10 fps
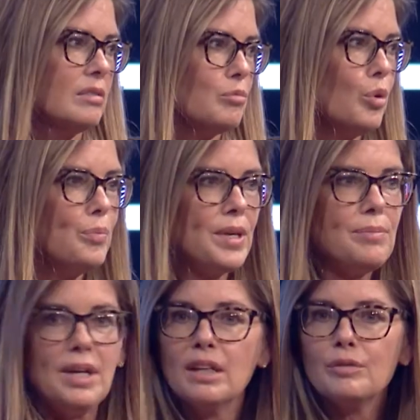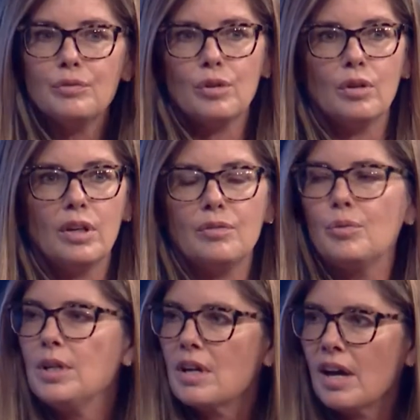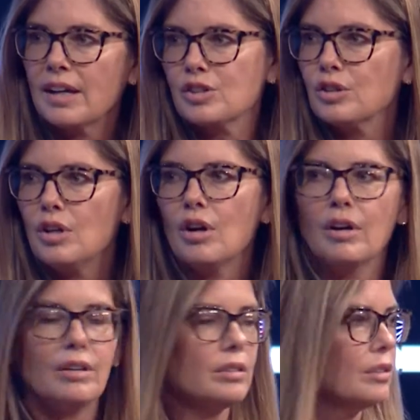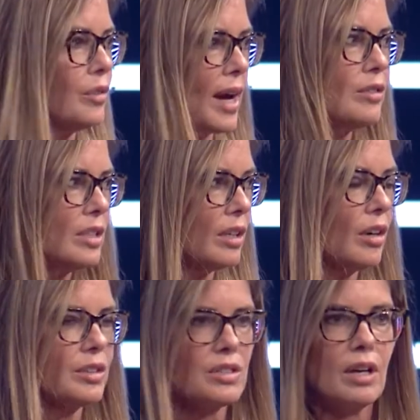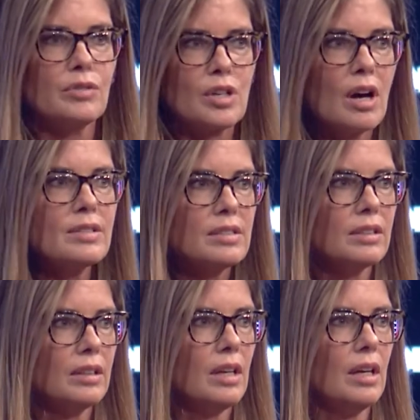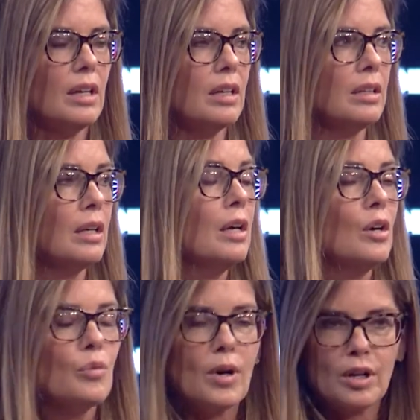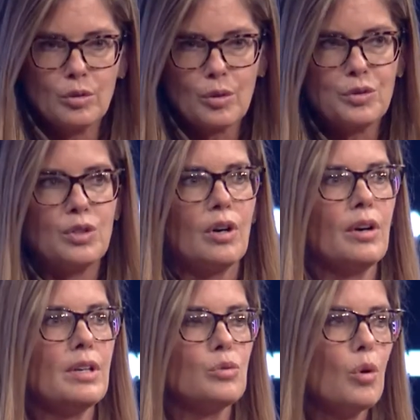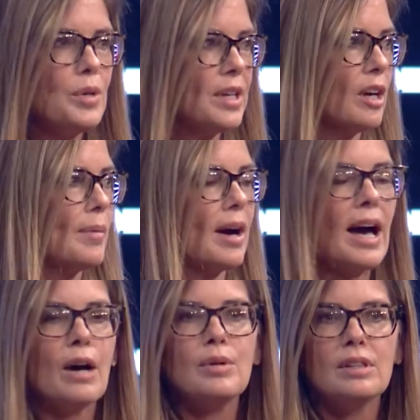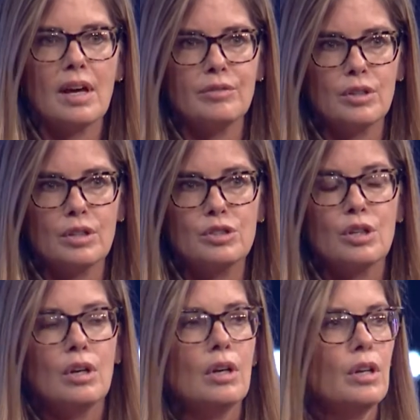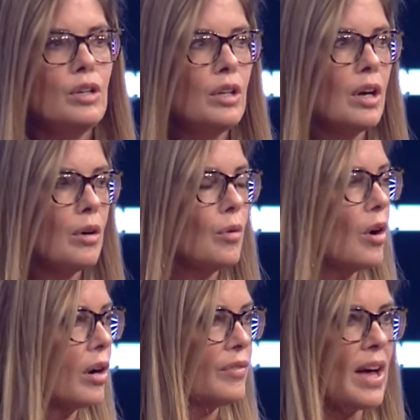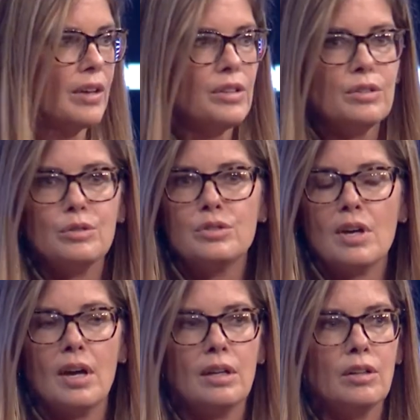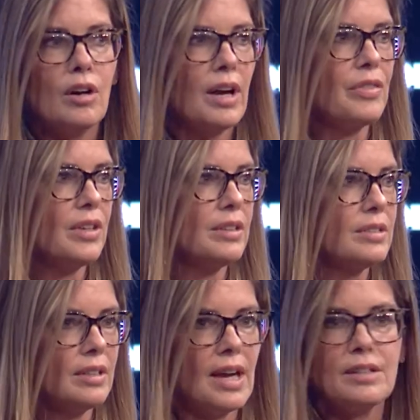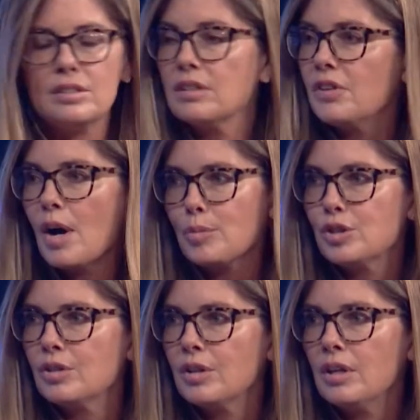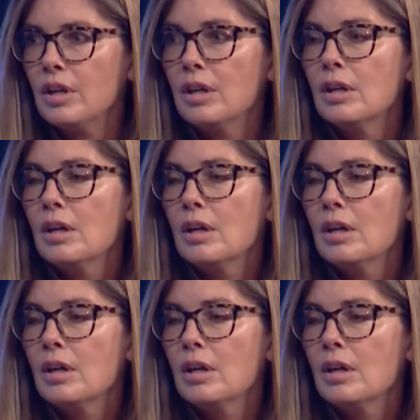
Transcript: will be meaningful if we actually aren't grounding ourselves constantly in what our North Star is, what we care about, how we leverage you know, our values and our ethics against the opportunity